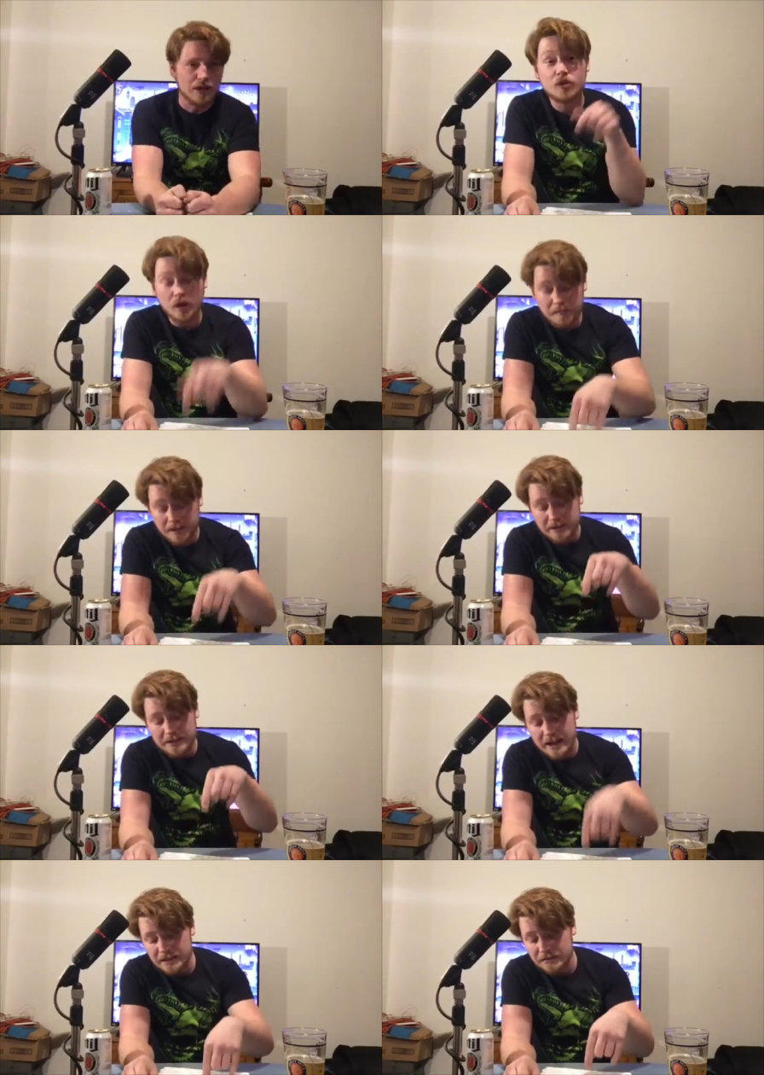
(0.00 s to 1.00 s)
And join me
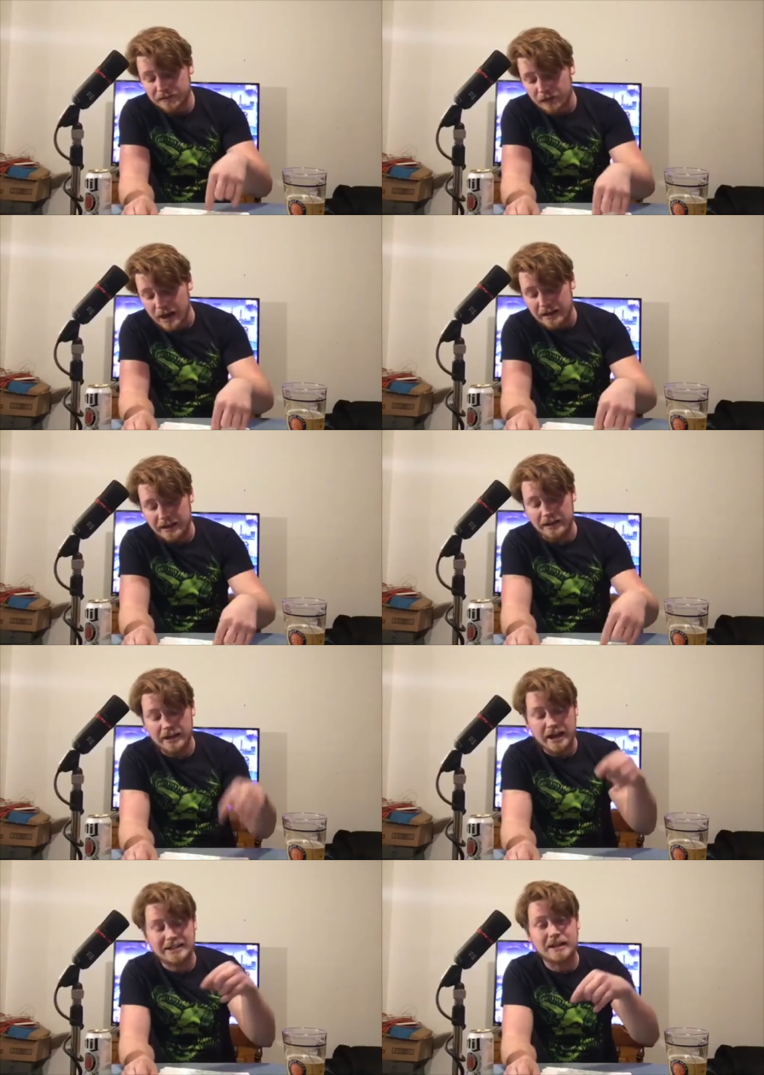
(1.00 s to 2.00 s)
next Friday
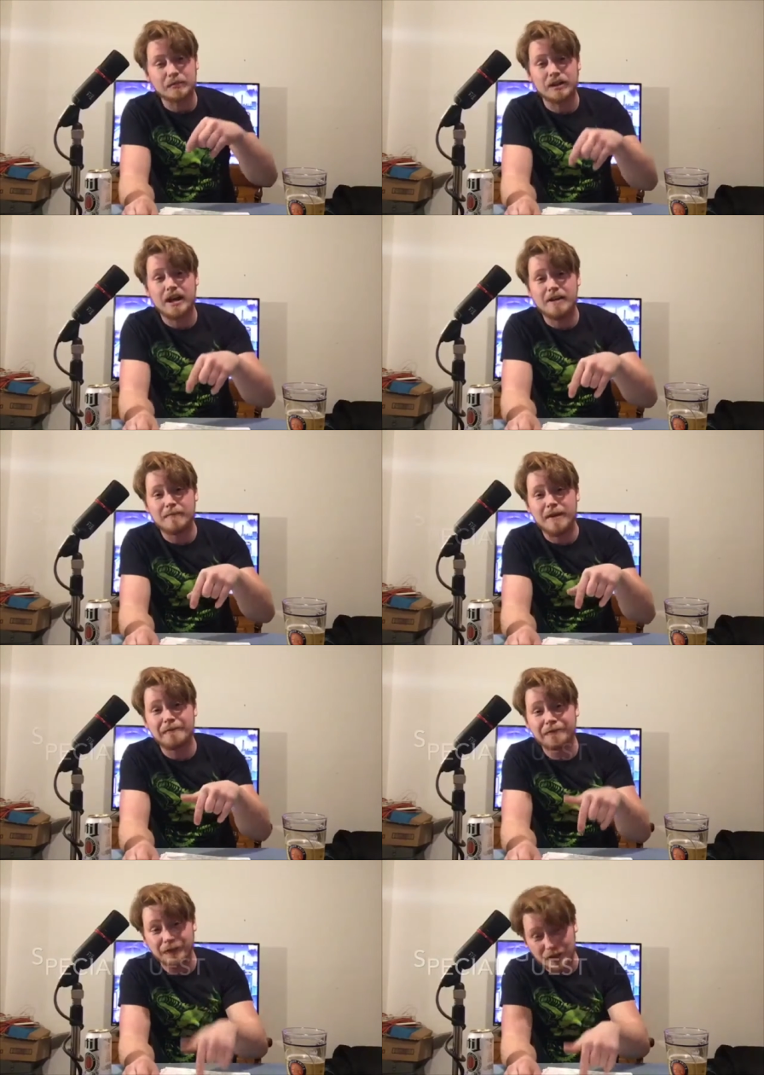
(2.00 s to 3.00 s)
as I'm going to have my
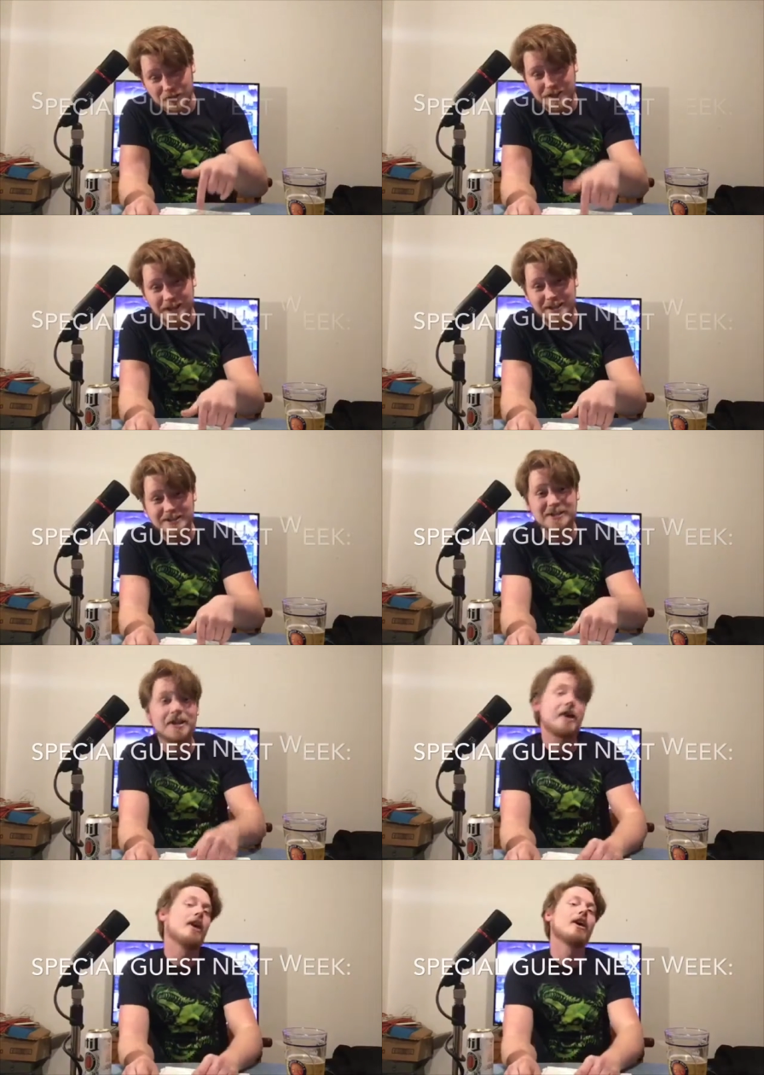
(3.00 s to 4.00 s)
first guest,
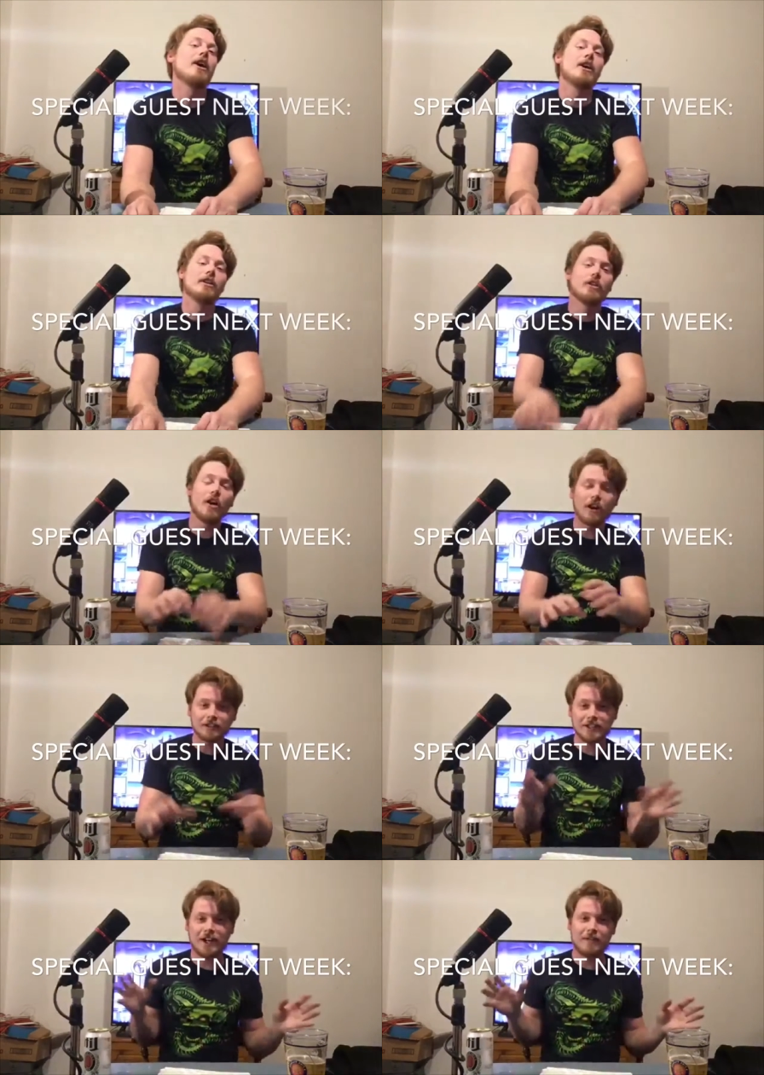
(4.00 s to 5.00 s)
a
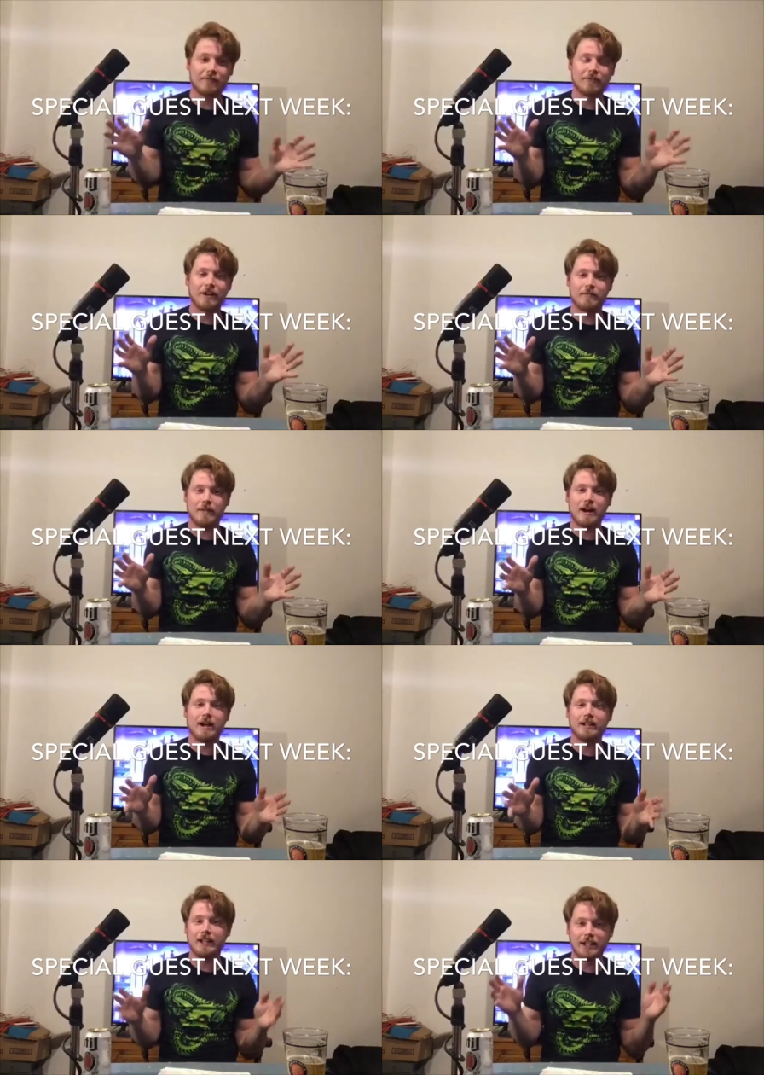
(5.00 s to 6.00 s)
longtime friend of
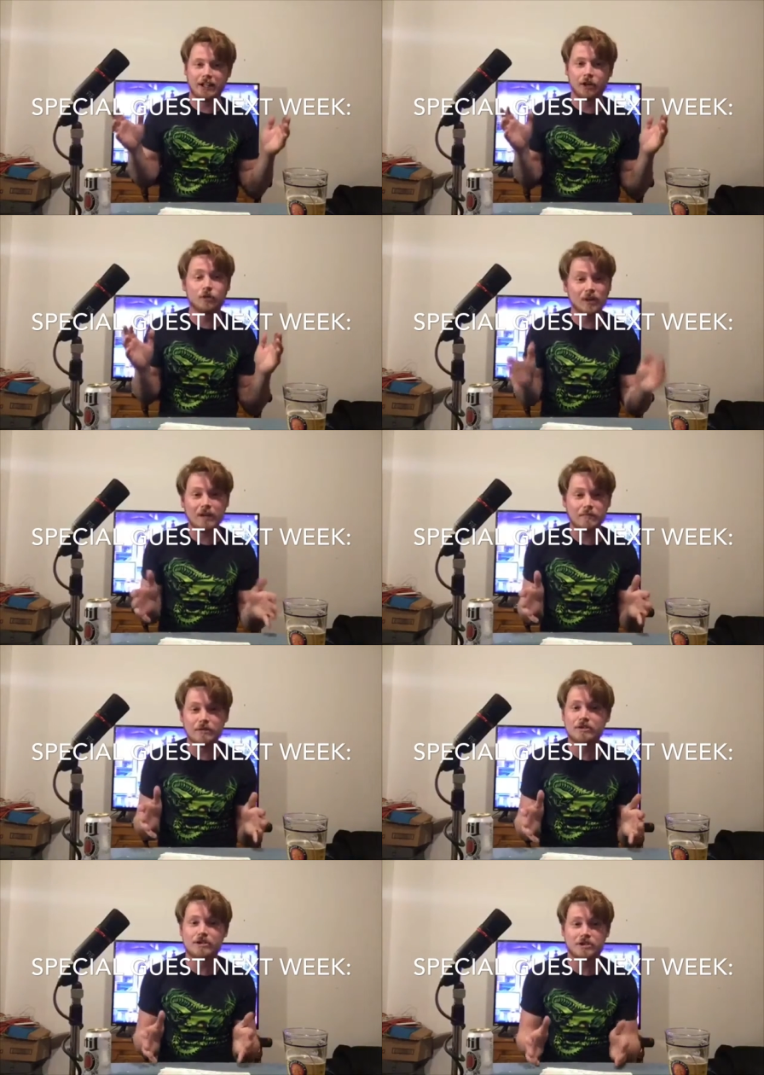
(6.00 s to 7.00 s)
mine and a great
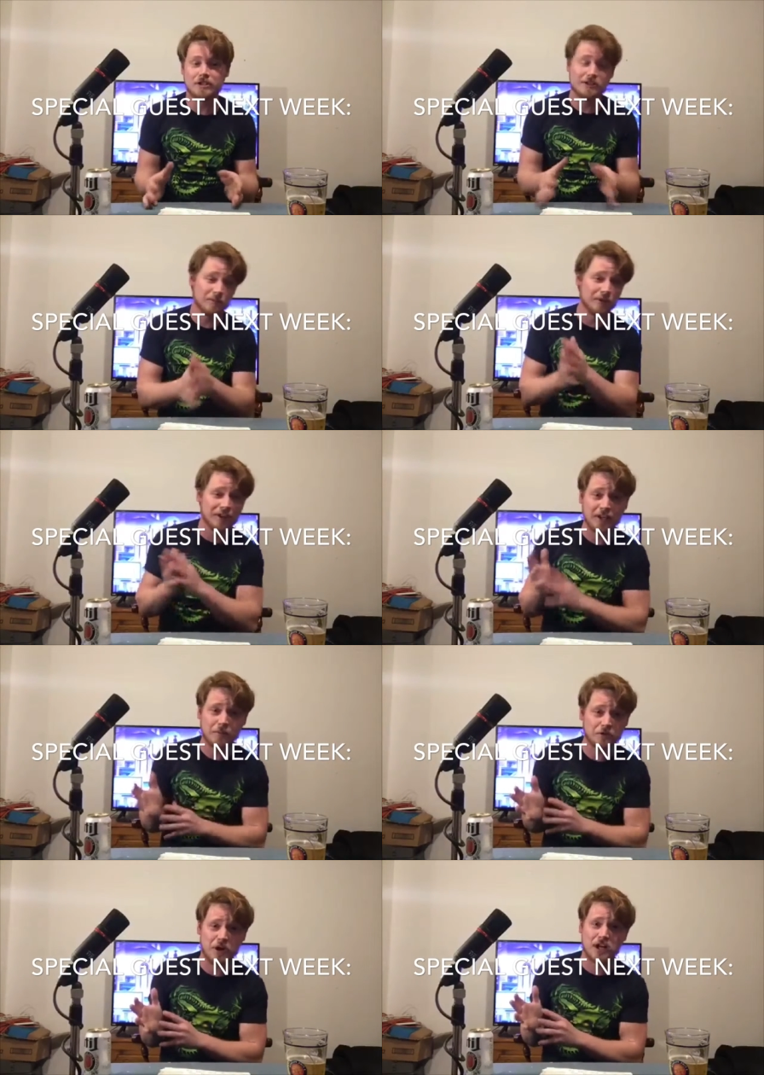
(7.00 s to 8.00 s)
musician. He's going to play a
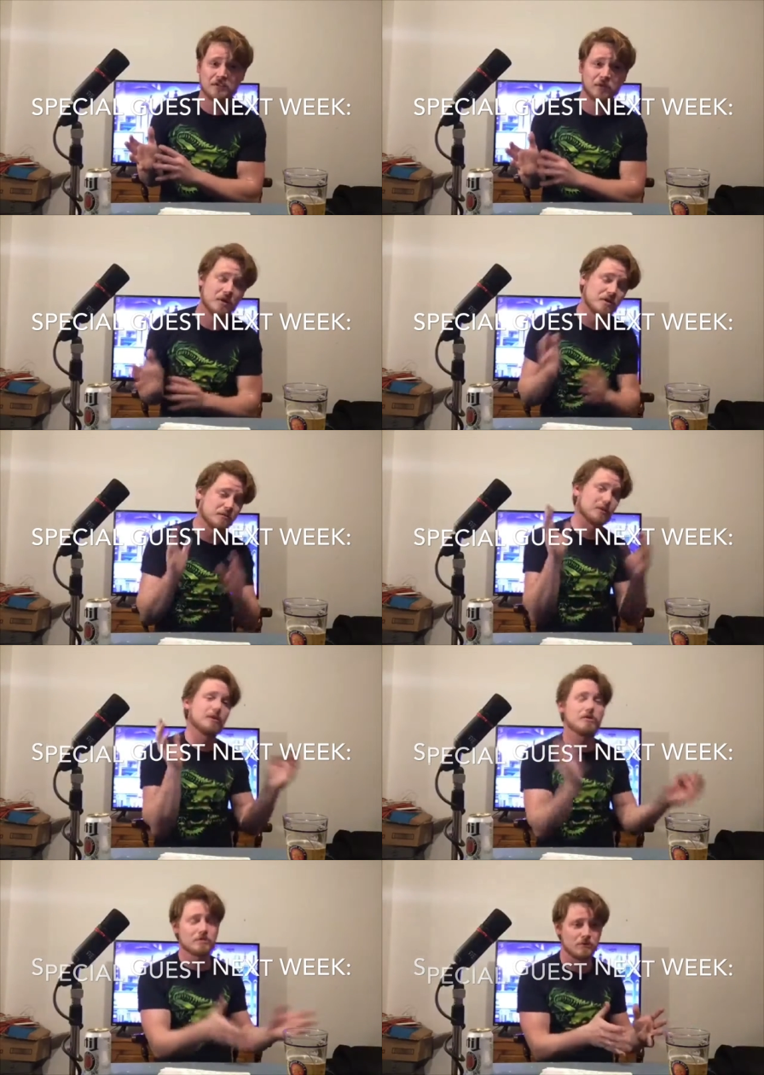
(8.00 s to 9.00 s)
couple tracks for us. We're going
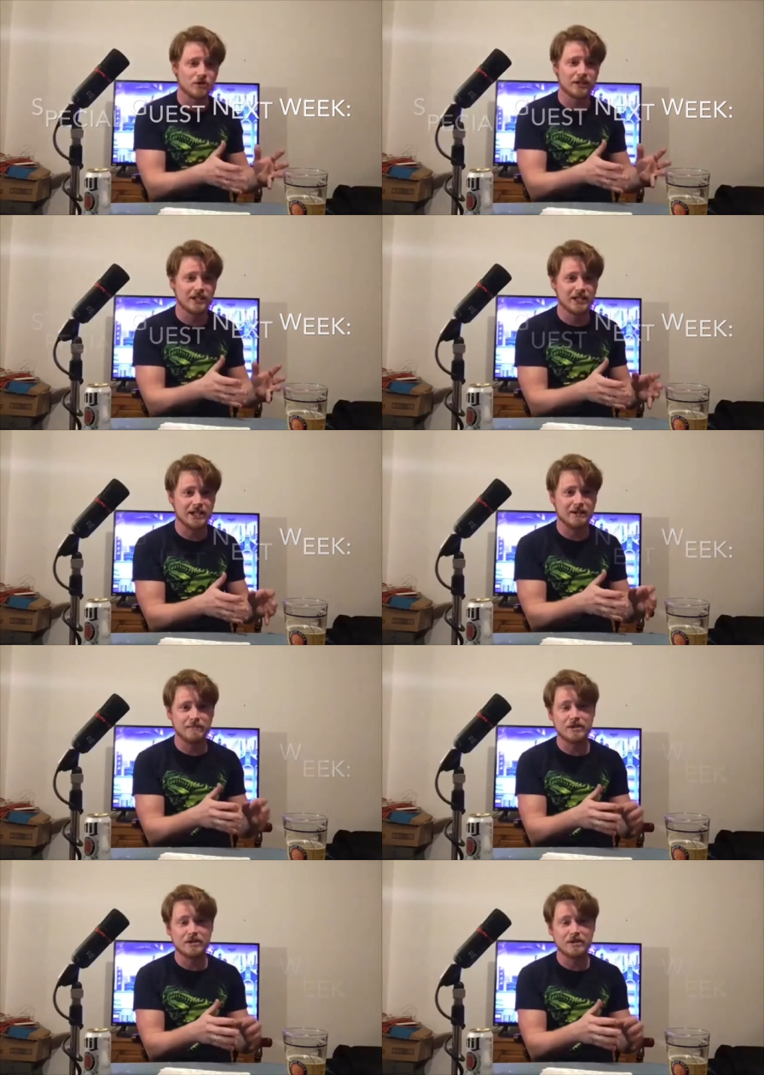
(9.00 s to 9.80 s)
to do some drinking games.